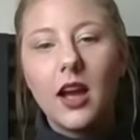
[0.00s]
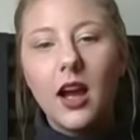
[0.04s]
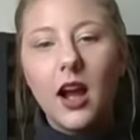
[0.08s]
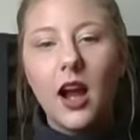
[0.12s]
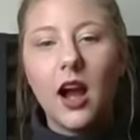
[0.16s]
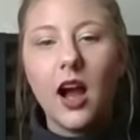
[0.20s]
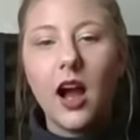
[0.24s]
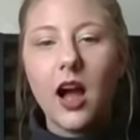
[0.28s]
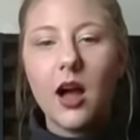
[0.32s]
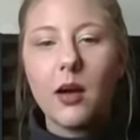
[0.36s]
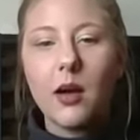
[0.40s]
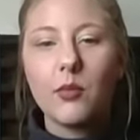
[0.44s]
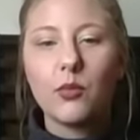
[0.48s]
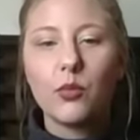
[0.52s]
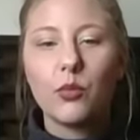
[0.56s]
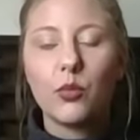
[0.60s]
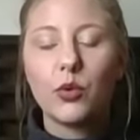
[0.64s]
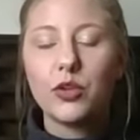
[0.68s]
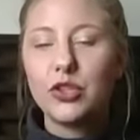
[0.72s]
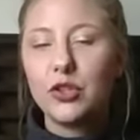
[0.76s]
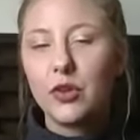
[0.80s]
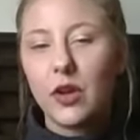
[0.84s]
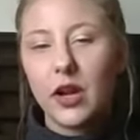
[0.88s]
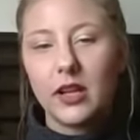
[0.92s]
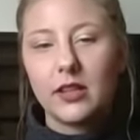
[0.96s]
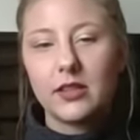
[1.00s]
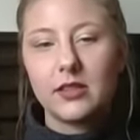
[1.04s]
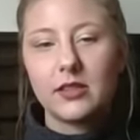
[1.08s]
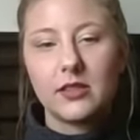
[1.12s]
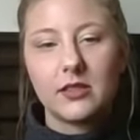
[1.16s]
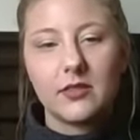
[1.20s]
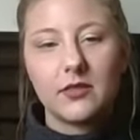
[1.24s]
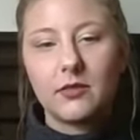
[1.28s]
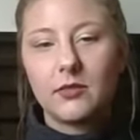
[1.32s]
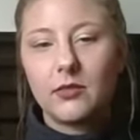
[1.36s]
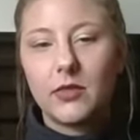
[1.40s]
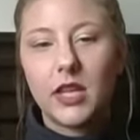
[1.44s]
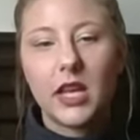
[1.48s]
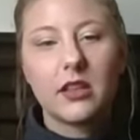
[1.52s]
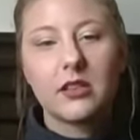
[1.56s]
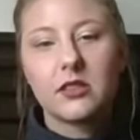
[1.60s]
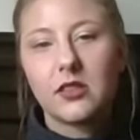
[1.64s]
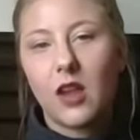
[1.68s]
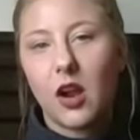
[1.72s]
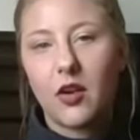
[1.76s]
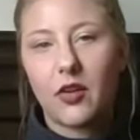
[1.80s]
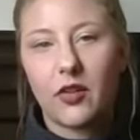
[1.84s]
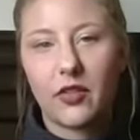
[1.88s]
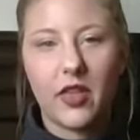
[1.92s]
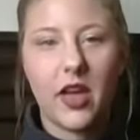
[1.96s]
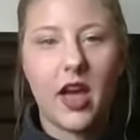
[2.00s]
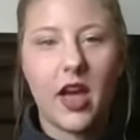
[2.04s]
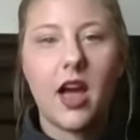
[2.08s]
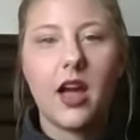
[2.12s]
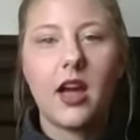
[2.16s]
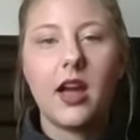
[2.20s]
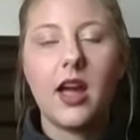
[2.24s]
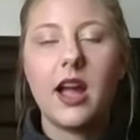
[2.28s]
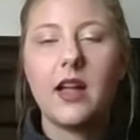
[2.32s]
Would you guys Kickstarter that?